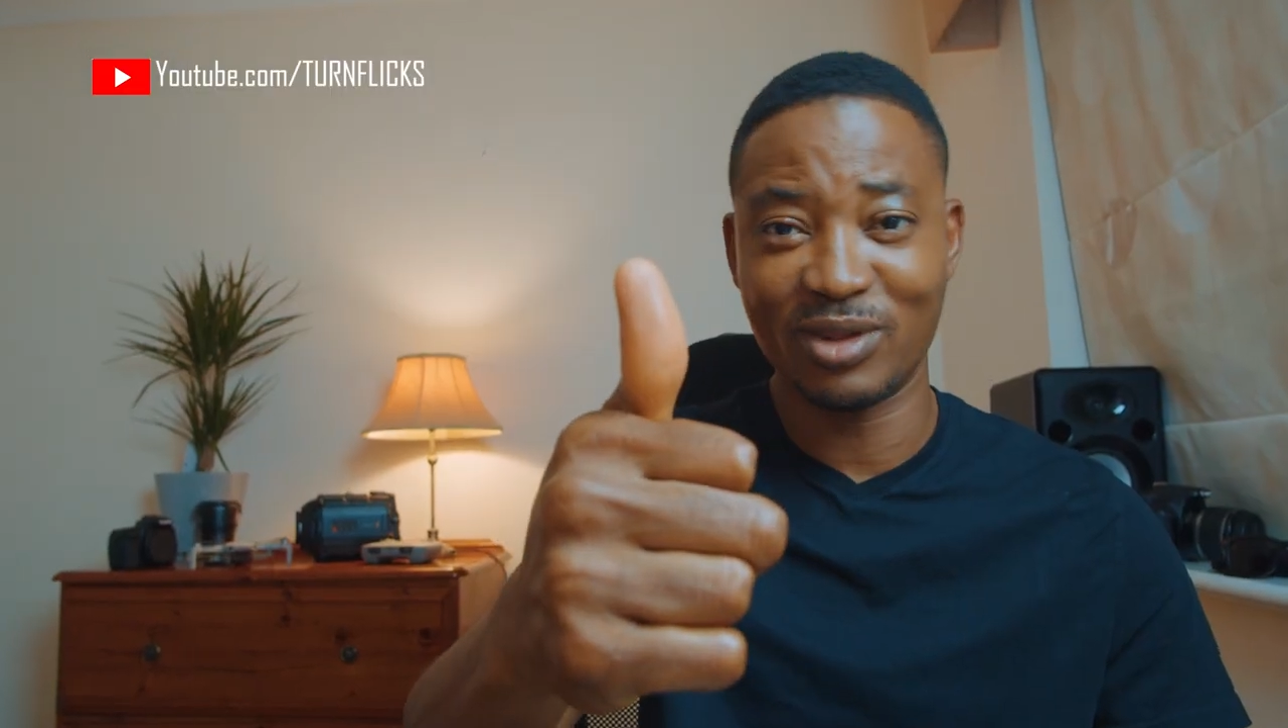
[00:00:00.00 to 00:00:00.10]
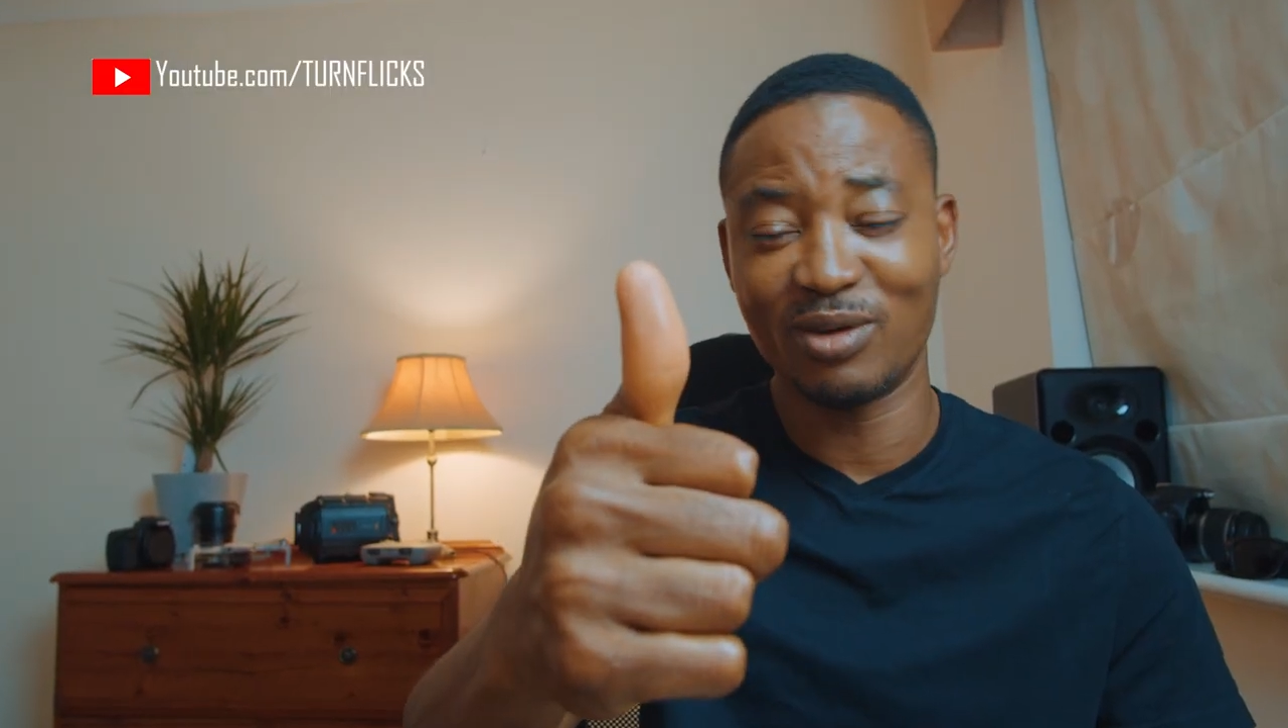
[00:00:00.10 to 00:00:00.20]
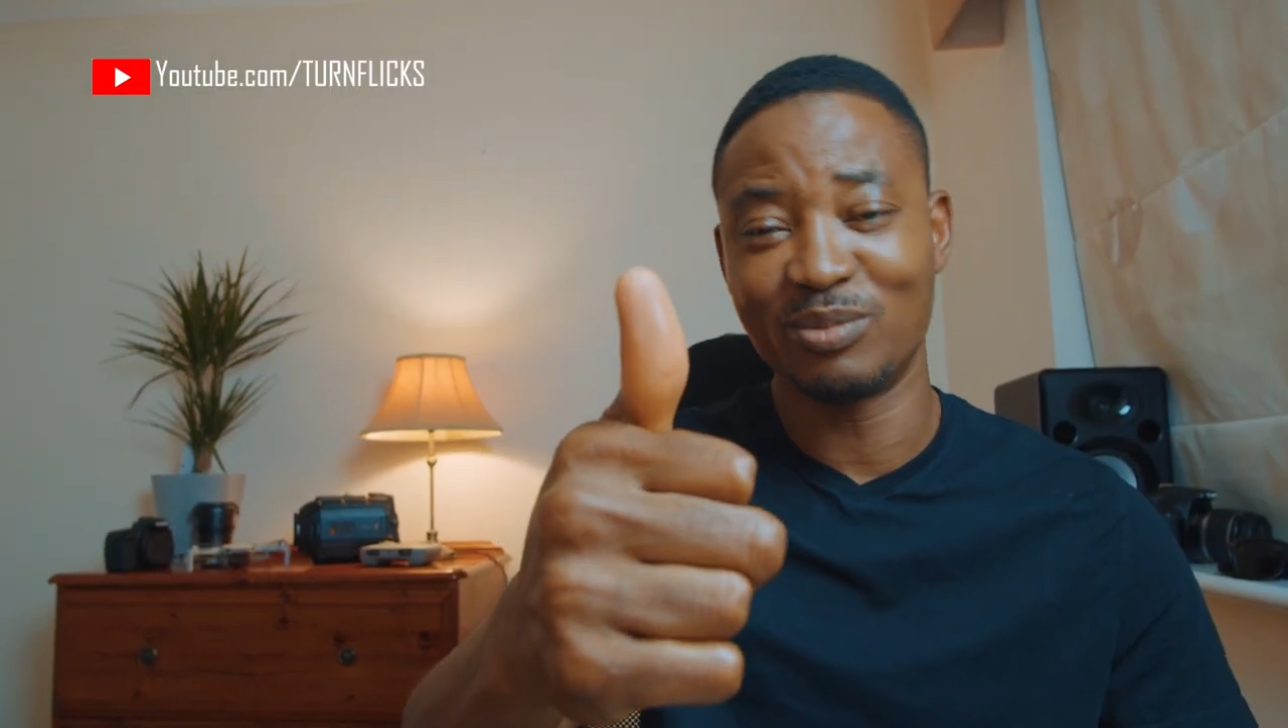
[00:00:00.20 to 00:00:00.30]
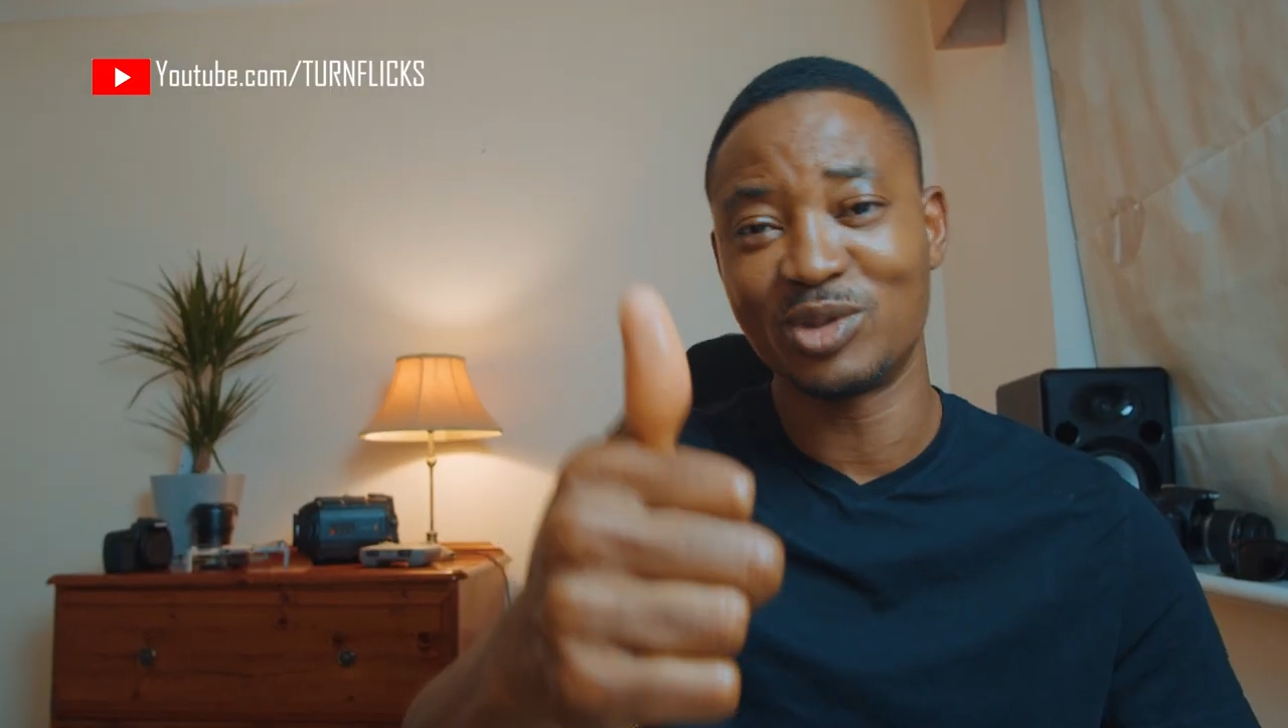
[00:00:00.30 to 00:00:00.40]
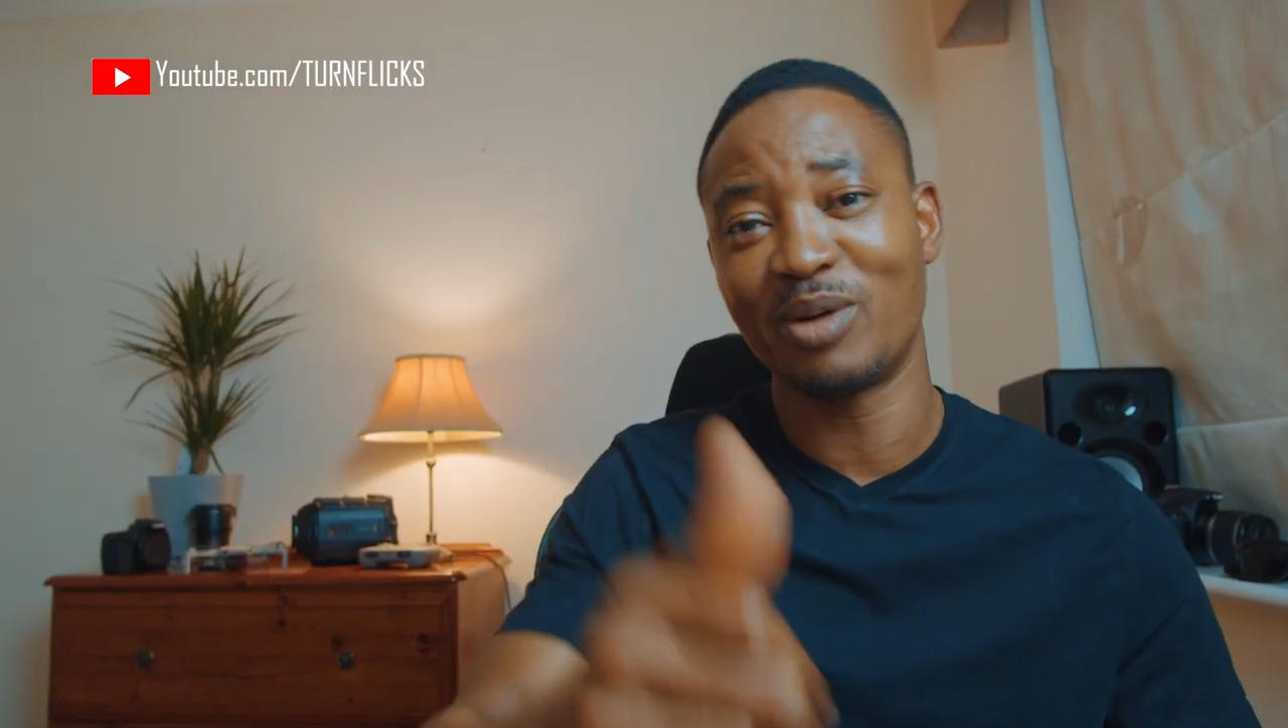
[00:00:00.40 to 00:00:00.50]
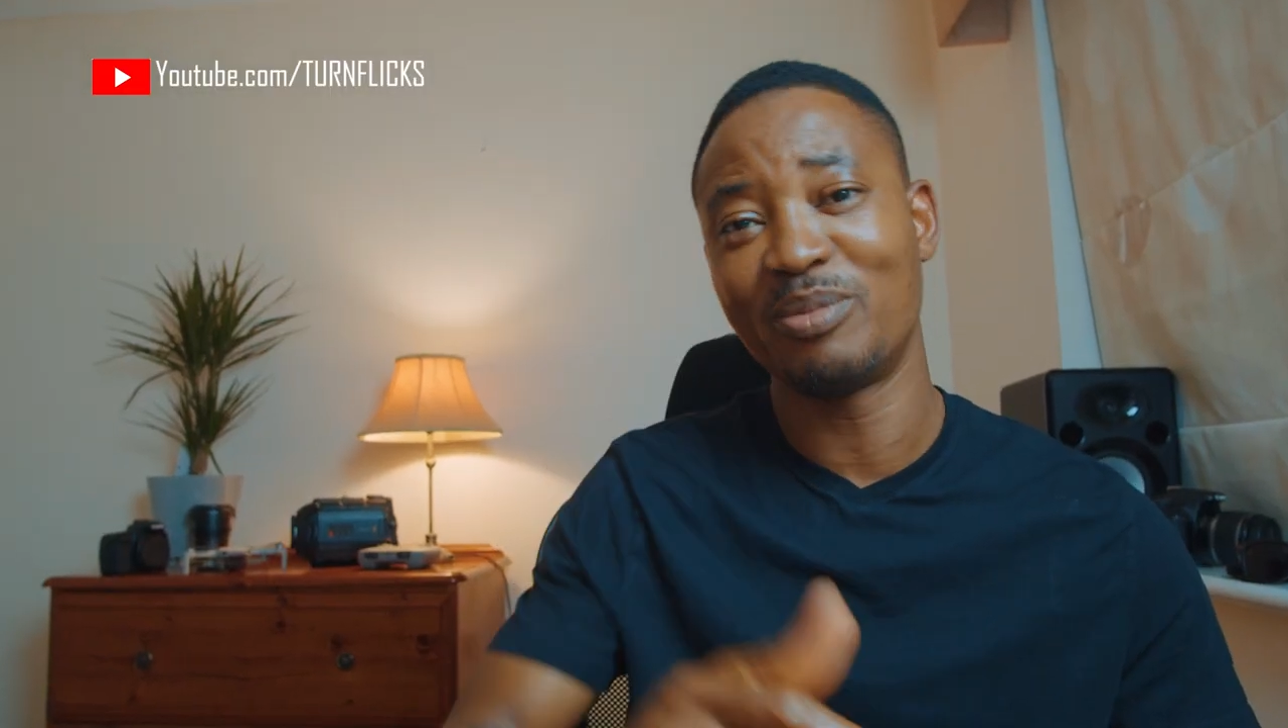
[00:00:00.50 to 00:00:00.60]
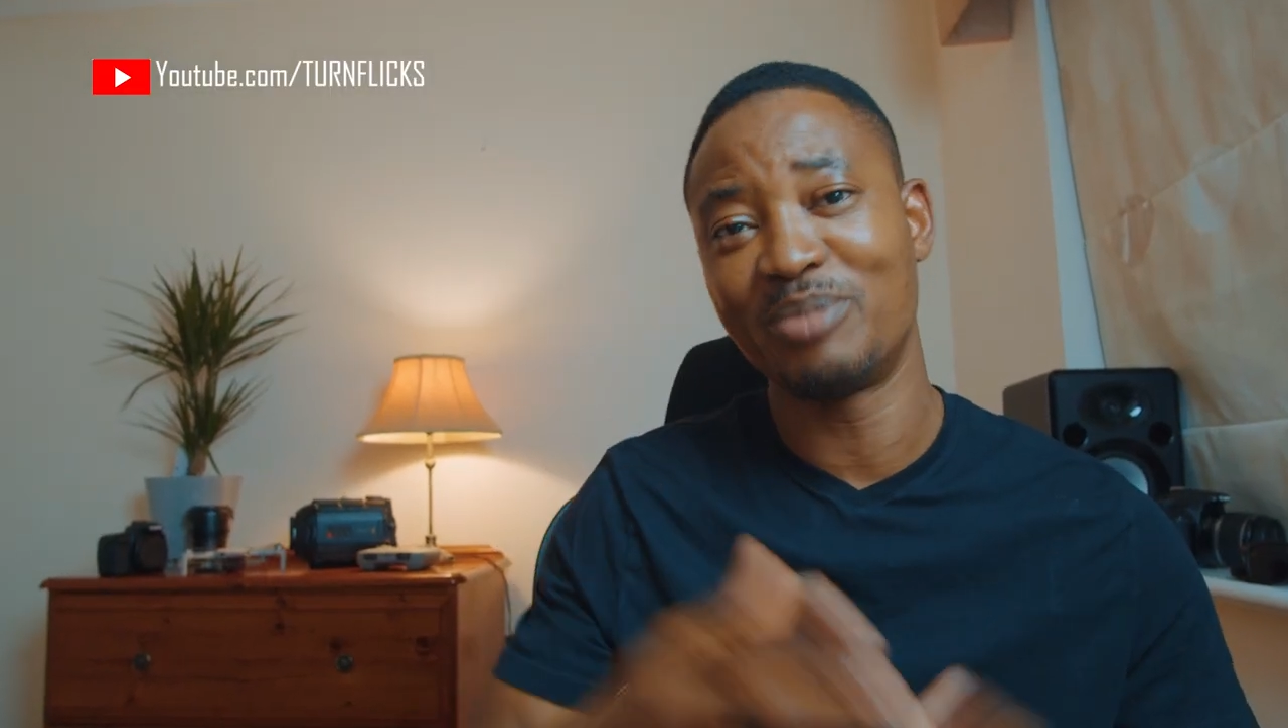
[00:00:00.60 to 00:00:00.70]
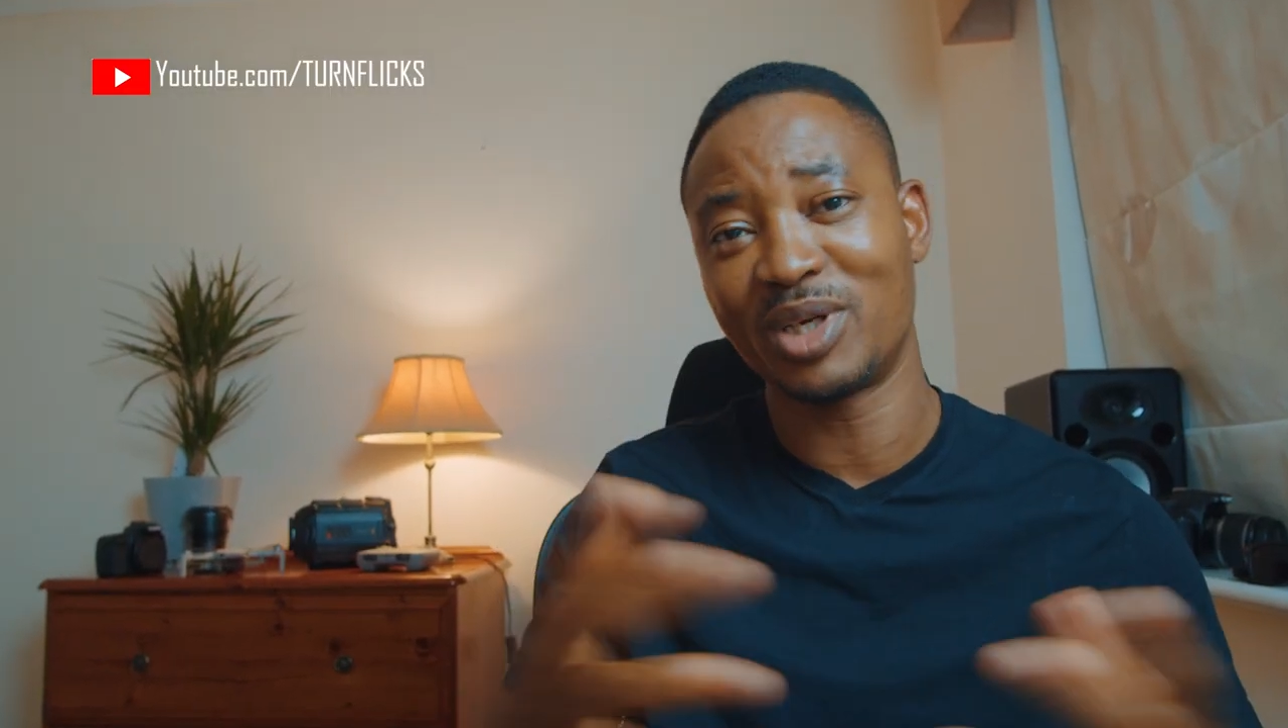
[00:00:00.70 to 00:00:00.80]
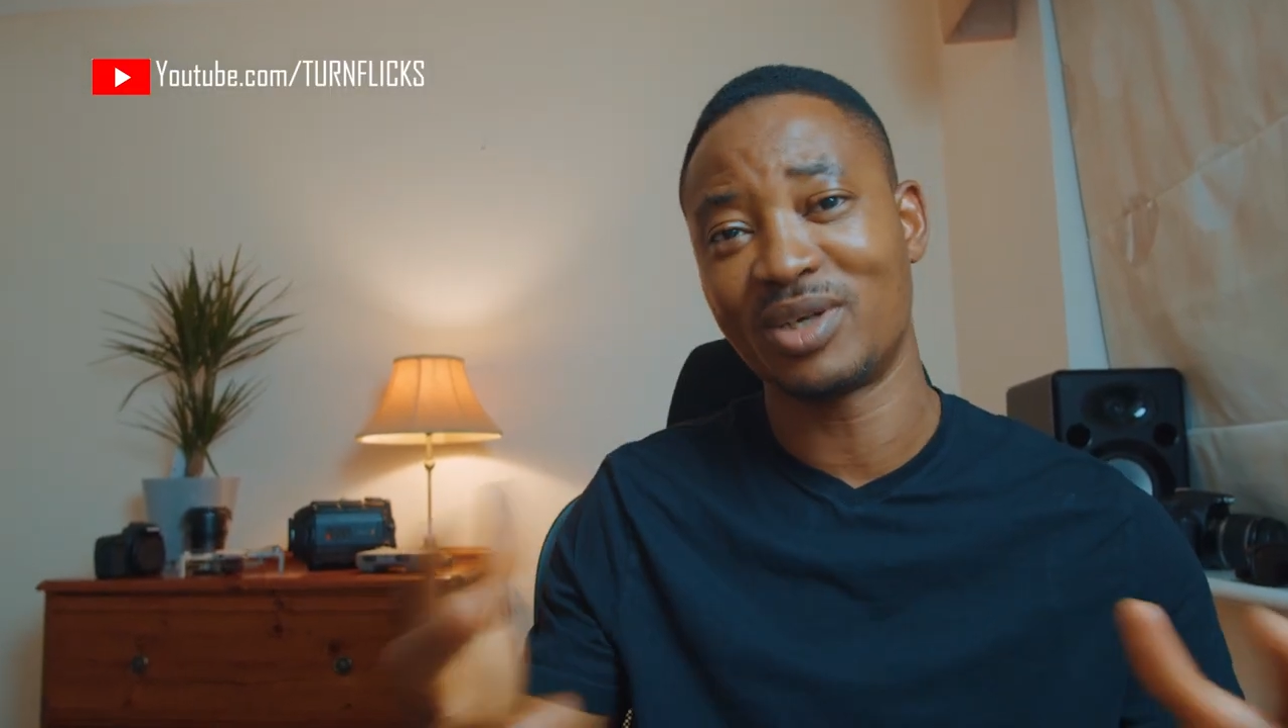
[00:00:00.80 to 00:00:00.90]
a thumbs up,